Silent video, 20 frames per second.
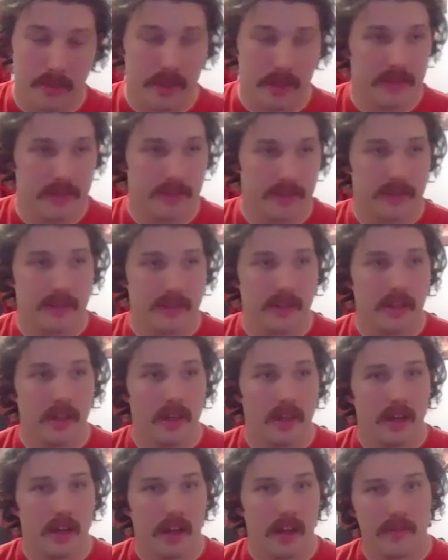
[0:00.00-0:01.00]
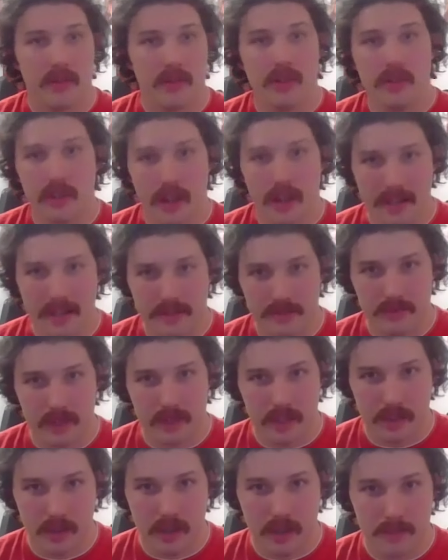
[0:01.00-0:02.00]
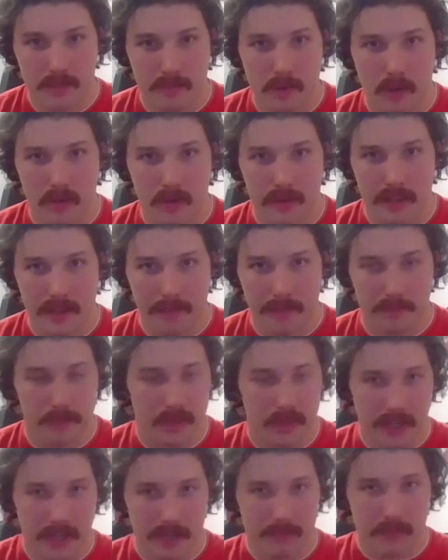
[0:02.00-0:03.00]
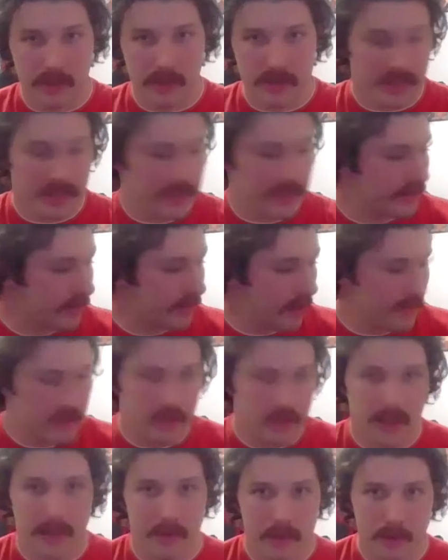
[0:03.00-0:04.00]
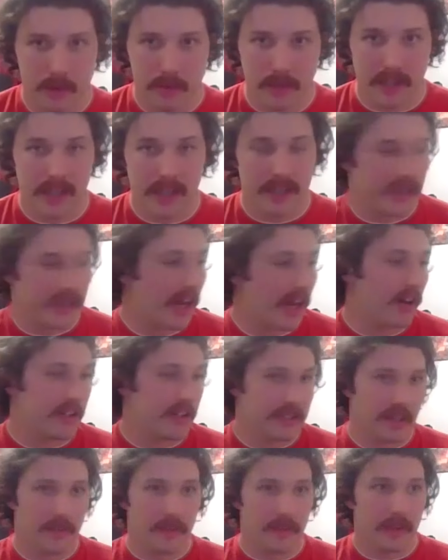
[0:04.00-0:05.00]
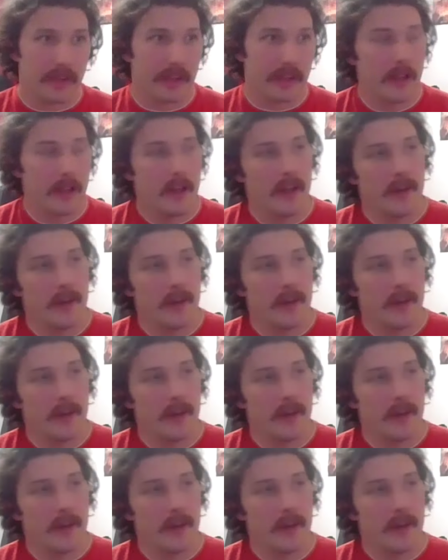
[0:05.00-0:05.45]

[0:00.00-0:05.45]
Because I'm sure you guys both like play music and stuff. So like when you're playing guitar or something